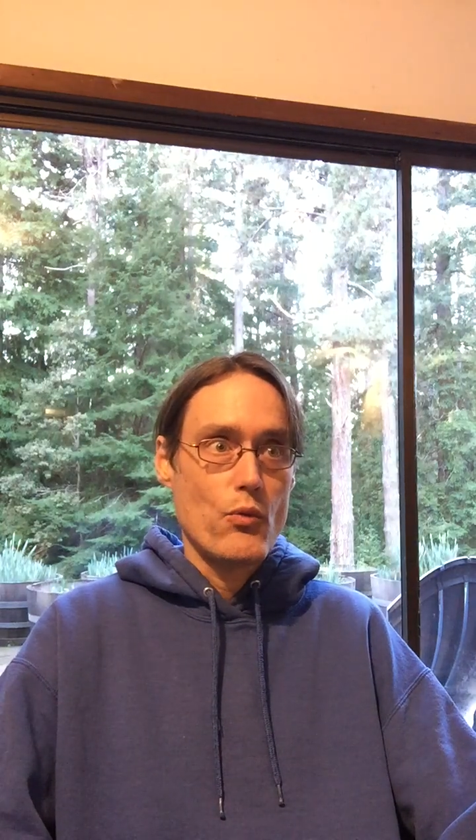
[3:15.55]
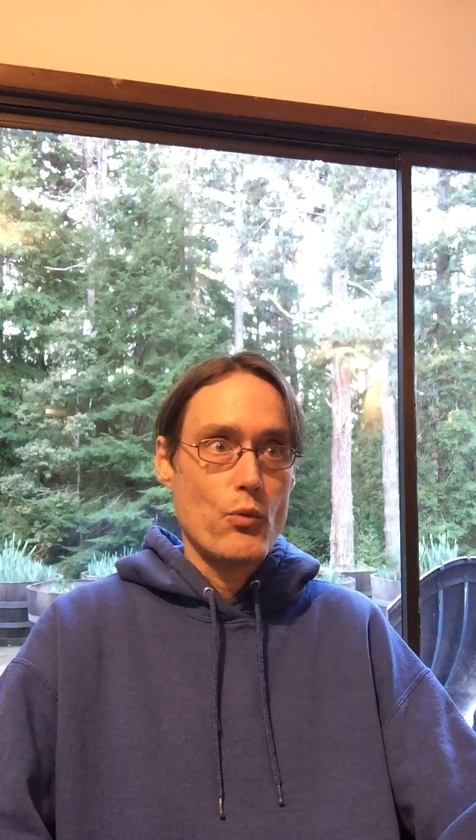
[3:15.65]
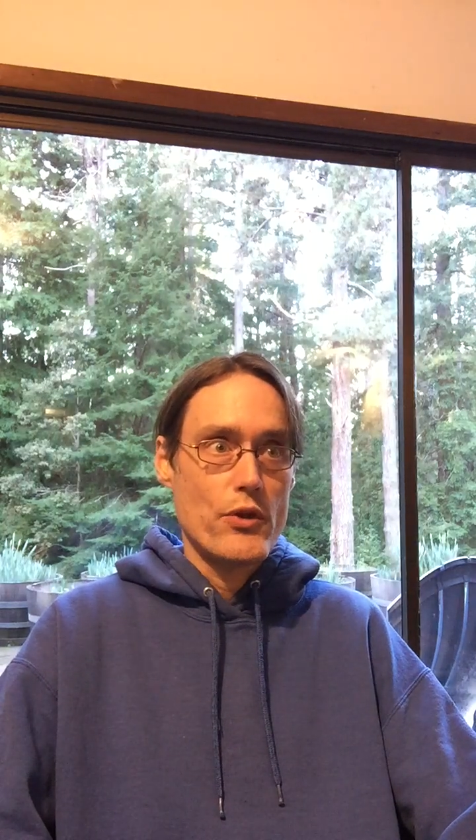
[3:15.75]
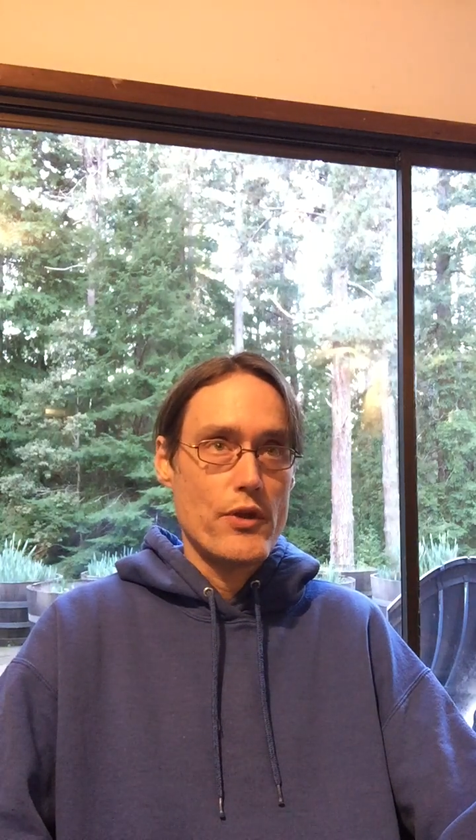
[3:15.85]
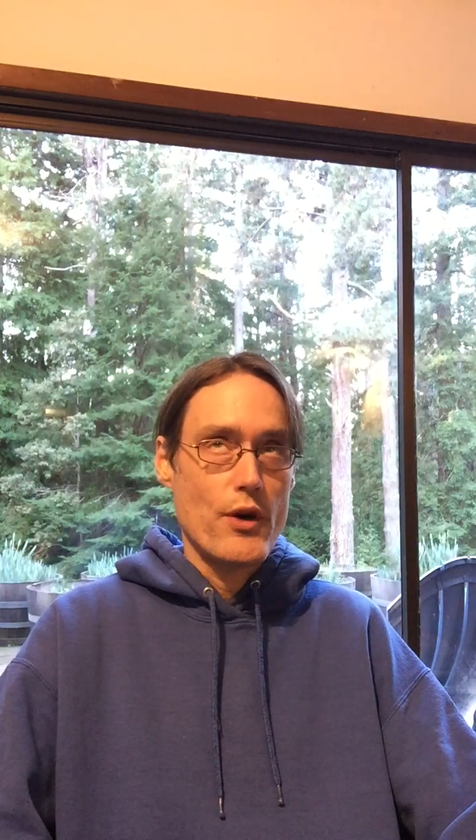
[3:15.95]

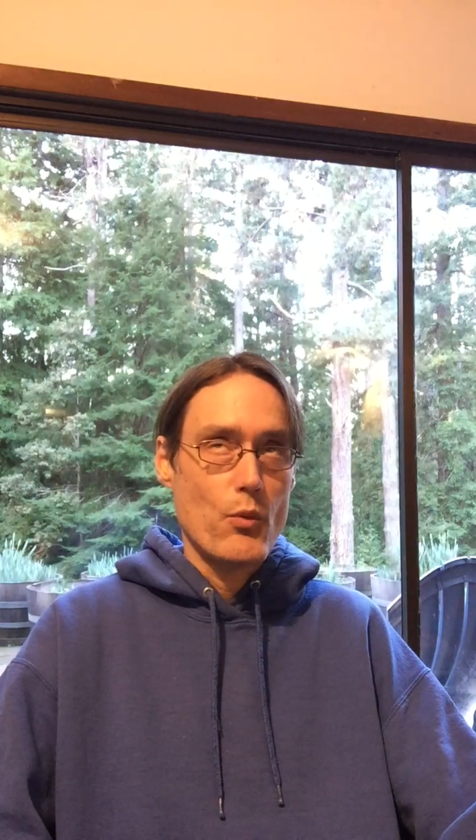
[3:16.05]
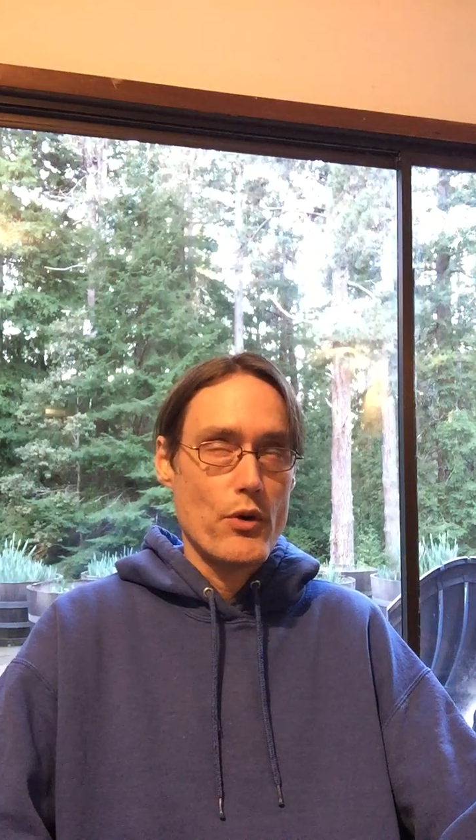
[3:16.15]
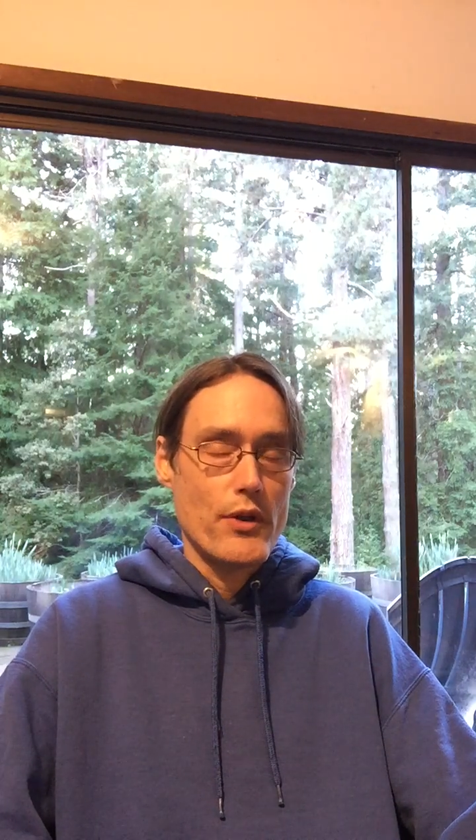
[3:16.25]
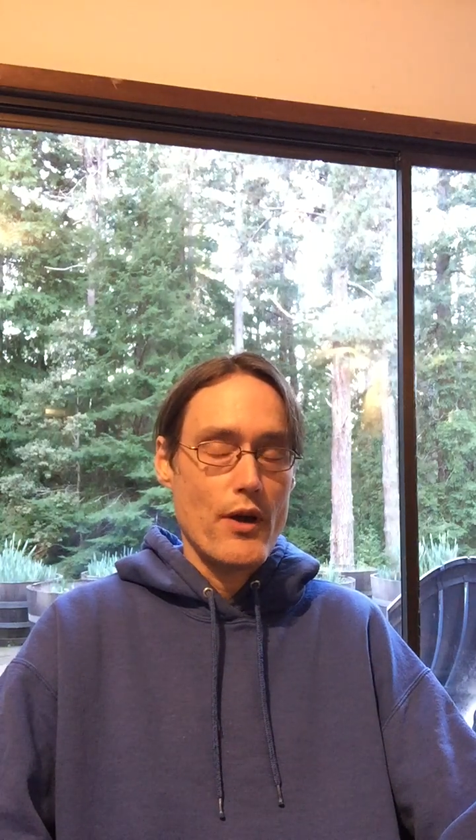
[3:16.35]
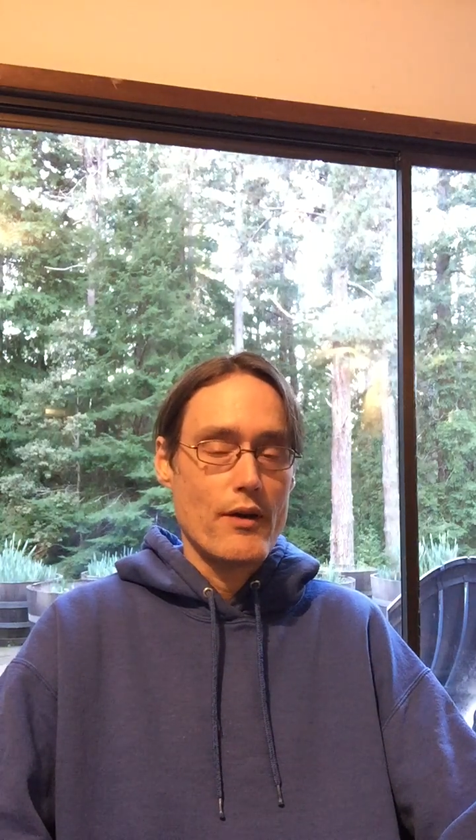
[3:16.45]
were
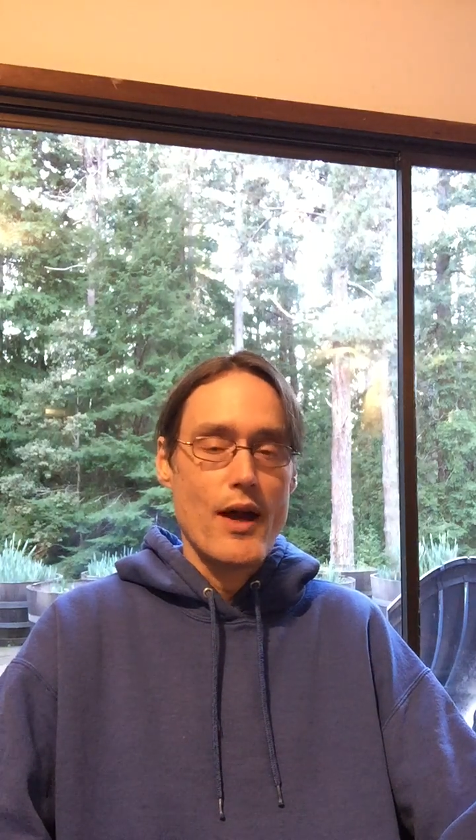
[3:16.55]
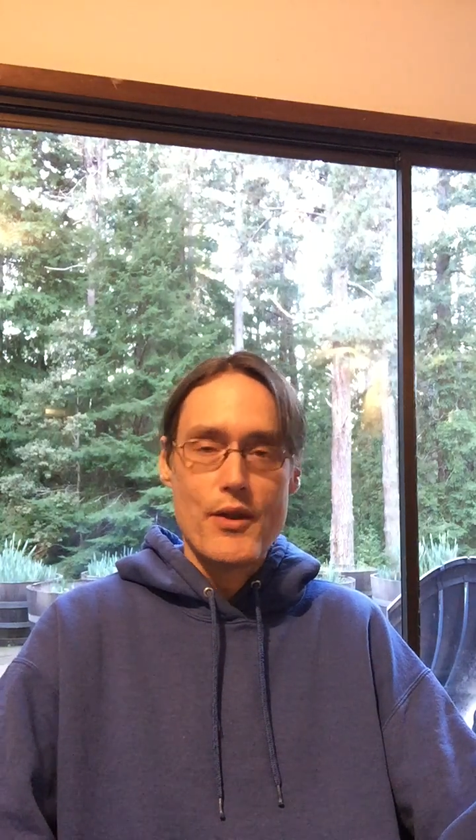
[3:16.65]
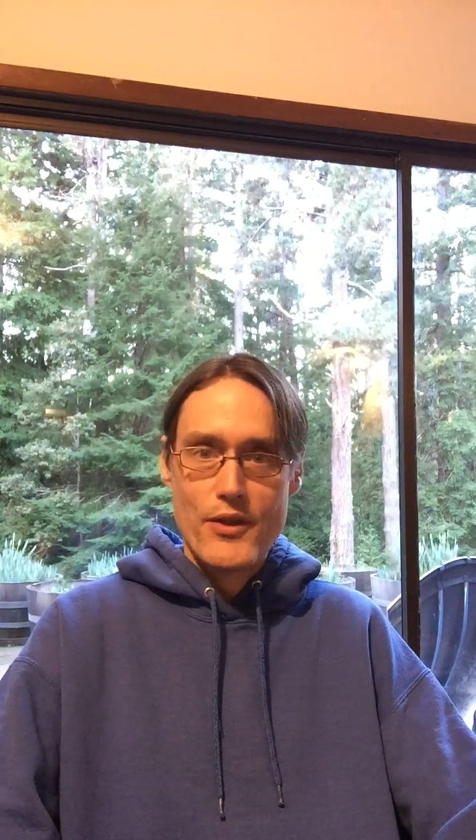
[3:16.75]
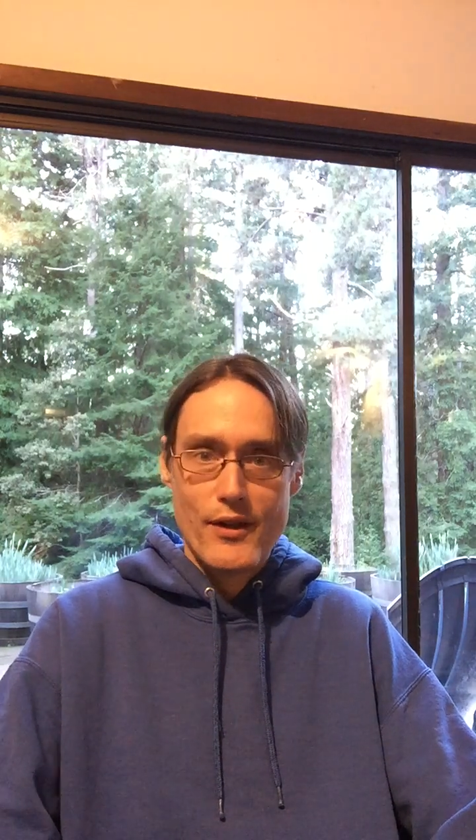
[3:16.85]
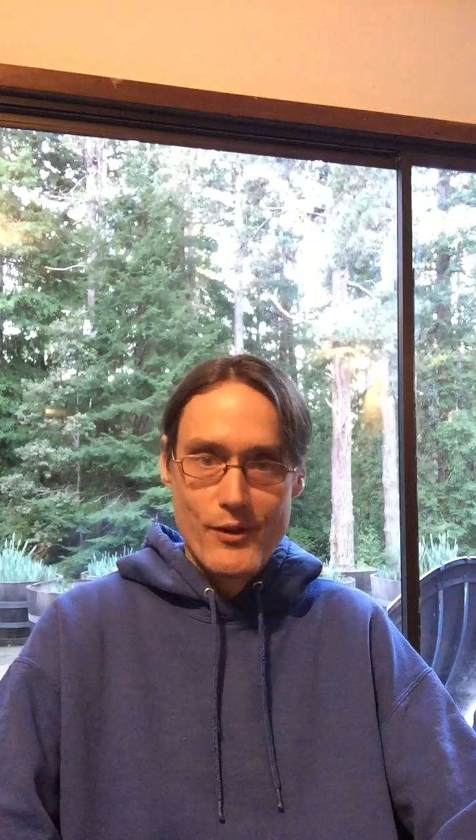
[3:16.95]
there, I
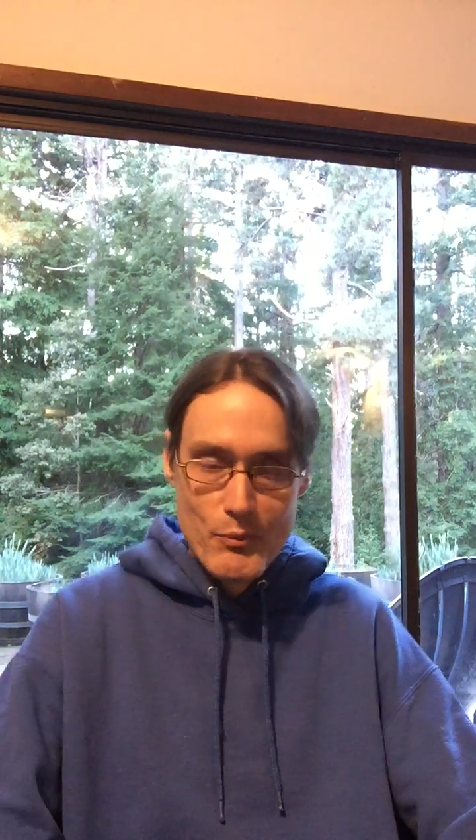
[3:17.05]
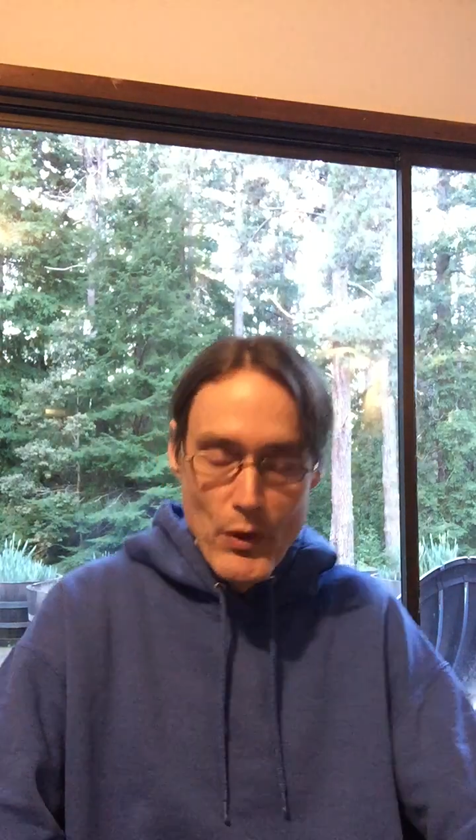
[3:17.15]
think.